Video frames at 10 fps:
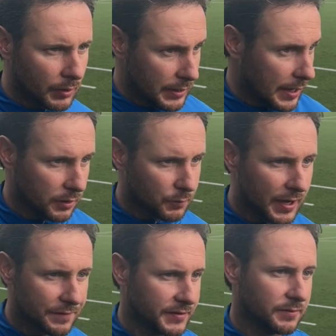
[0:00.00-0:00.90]
Yeah, look, we
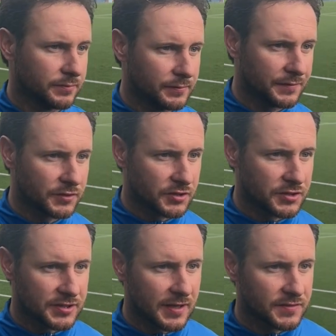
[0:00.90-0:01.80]
have to dust
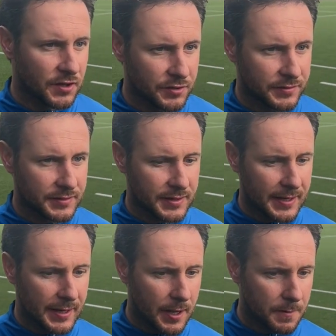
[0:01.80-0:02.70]
ourselves down
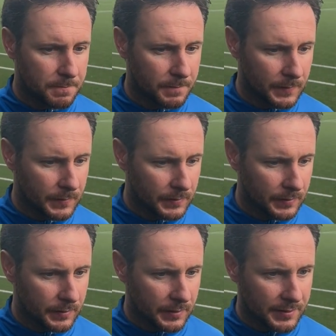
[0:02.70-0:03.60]
and
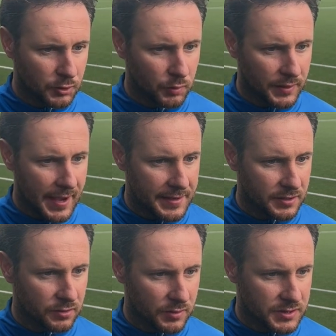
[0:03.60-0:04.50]
go again.
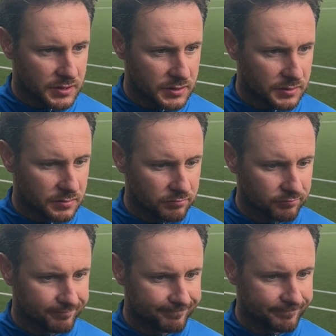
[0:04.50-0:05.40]
You know, there's
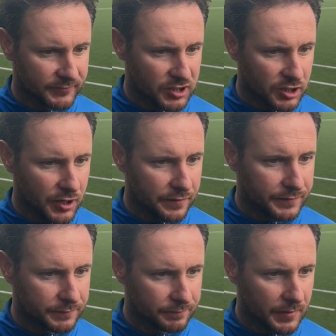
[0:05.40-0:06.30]
a lot of
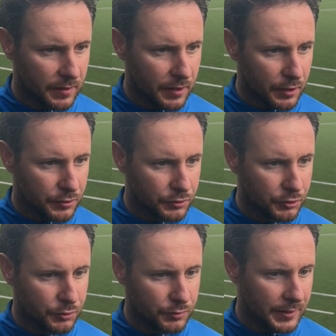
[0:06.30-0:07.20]

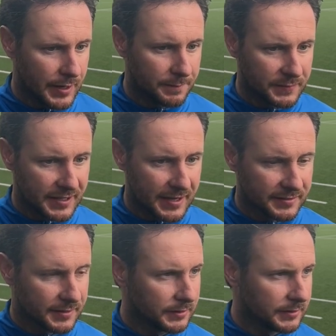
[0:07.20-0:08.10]
new
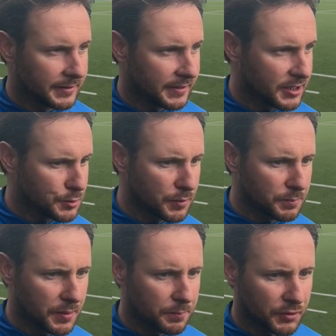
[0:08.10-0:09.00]
tactical ideas
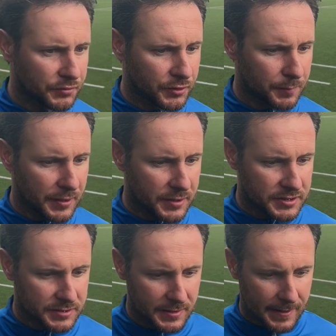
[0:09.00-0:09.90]
been put to the
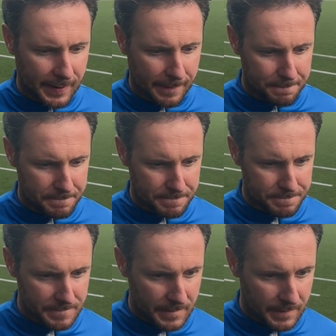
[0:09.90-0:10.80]
players.
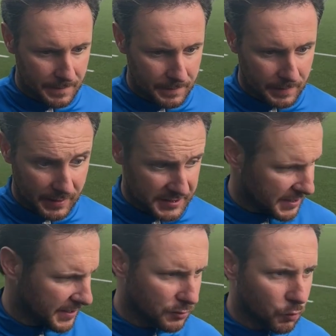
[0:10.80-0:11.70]
And listen,
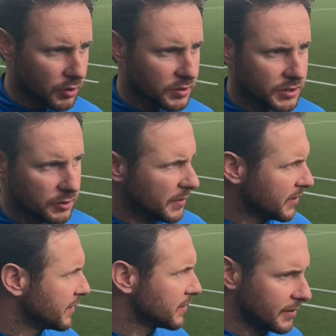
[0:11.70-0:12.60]
I think the works, you know what I mean? I
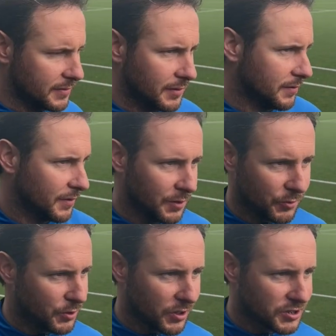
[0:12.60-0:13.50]
think, like,
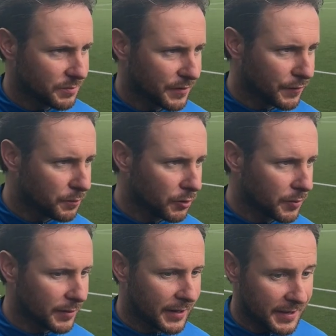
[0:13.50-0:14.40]
when you watch some of the football we
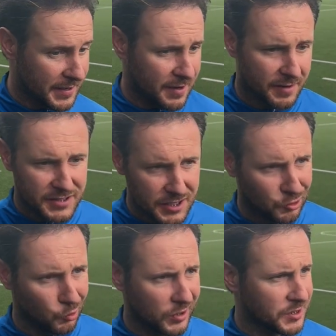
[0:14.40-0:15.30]
play, and here, it's not
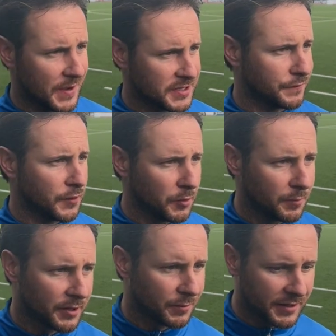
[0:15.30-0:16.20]
total expansive football,
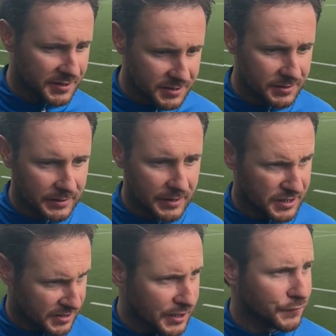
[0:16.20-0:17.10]
by the way. It's
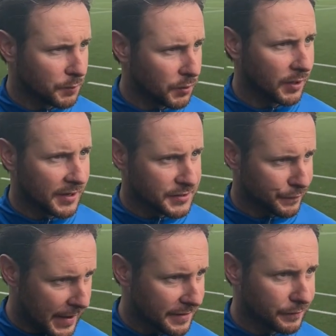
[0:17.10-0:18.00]
nice football, and it's
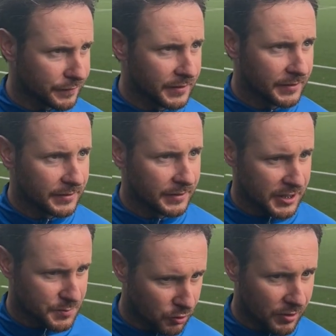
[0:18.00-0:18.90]
effective, and
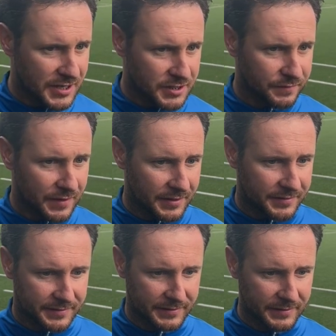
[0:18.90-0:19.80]
it's progressive. And,